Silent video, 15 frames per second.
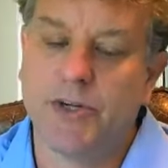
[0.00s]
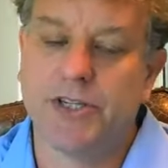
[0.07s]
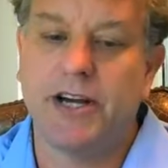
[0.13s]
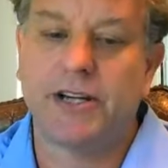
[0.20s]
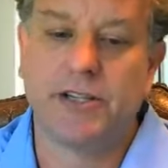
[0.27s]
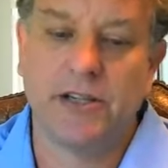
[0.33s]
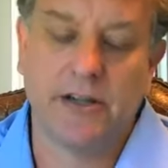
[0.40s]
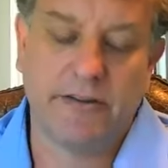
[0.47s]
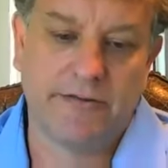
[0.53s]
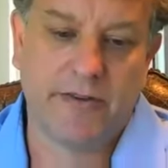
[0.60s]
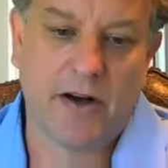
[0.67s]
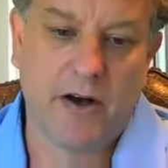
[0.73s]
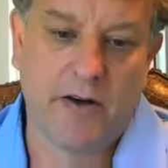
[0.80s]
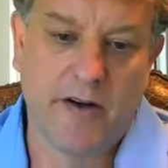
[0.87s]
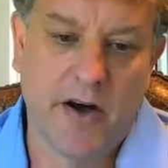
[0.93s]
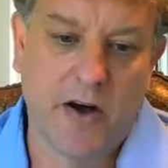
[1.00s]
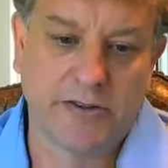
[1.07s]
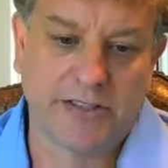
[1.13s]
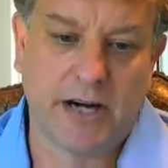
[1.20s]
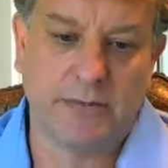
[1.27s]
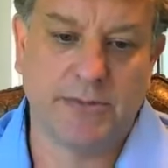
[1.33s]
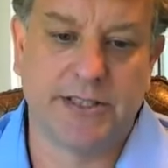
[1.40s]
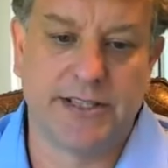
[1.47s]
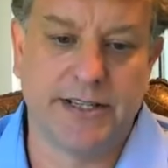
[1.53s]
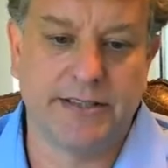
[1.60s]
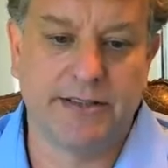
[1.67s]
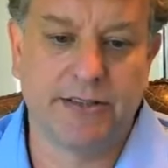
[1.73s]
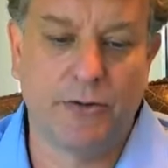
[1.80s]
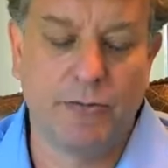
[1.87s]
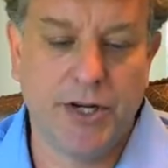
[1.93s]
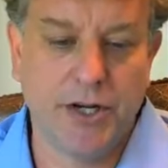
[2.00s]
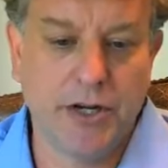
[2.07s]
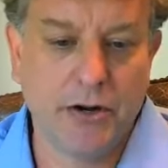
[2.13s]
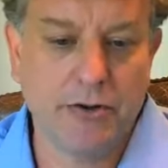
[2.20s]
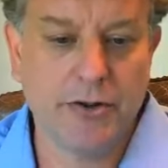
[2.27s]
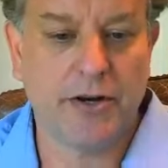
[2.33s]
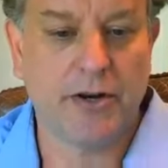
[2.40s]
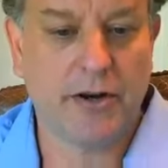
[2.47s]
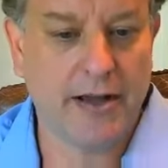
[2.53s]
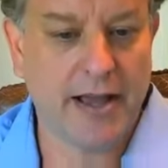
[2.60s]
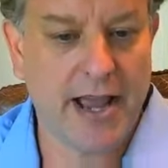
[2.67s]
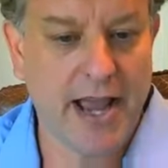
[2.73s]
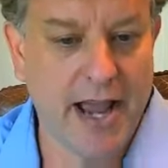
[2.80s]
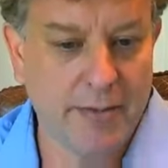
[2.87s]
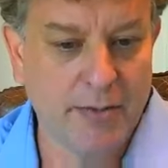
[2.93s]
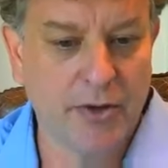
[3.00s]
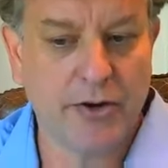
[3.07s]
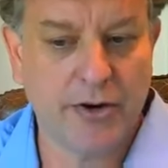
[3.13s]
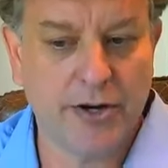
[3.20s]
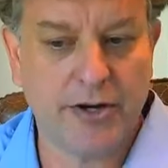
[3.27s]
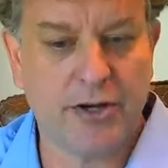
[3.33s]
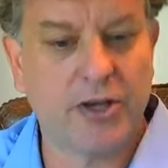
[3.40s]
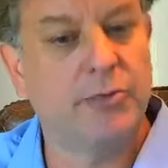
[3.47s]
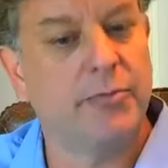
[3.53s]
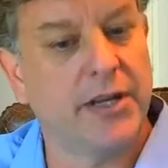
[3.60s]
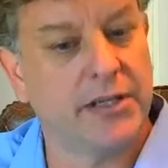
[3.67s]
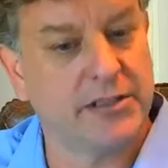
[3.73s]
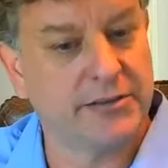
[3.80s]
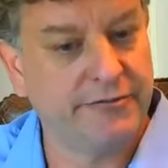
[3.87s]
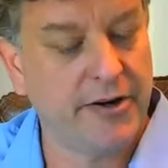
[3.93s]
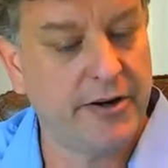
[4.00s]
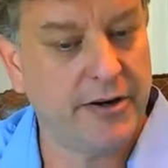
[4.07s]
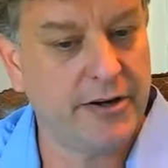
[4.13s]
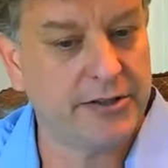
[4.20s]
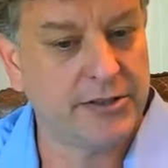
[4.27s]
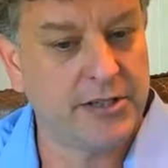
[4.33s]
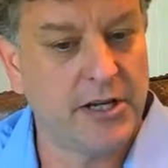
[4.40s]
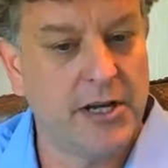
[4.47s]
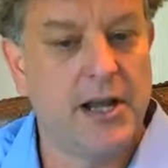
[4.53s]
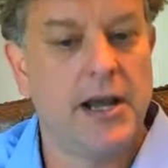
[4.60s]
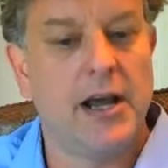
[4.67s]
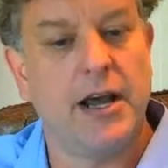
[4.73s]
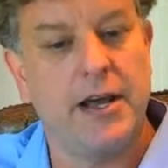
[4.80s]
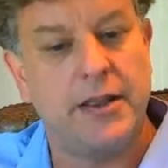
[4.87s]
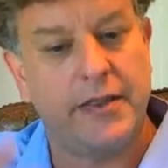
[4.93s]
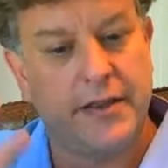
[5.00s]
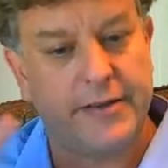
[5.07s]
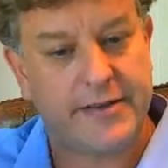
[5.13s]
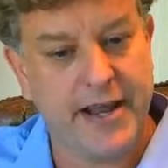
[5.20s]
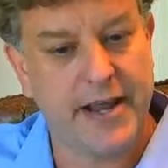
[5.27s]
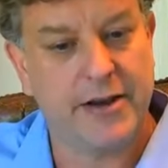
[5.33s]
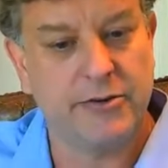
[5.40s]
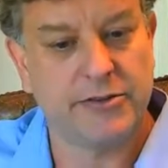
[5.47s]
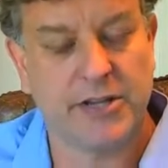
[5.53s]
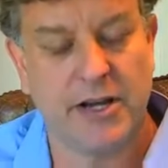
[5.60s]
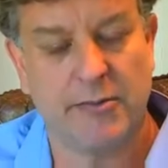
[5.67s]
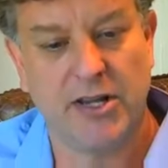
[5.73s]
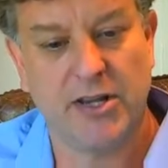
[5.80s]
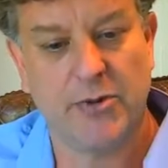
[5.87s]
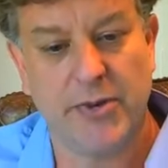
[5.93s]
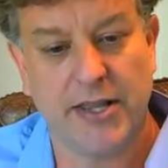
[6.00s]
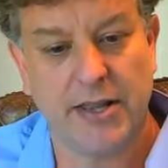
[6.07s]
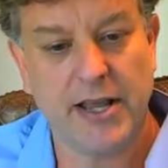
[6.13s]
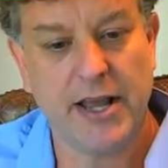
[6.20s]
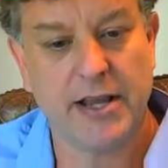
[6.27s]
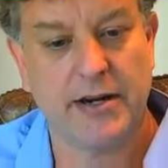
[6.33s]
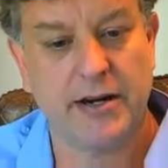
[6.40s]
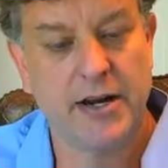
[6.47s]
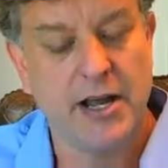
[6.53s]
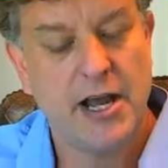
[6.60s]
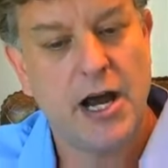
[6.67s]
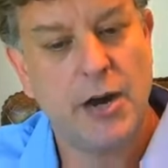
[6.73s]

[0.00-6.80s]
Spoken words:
projection of Alzheimer's disease. So we know that amyloid accumulates first and the tangles come a little bit later.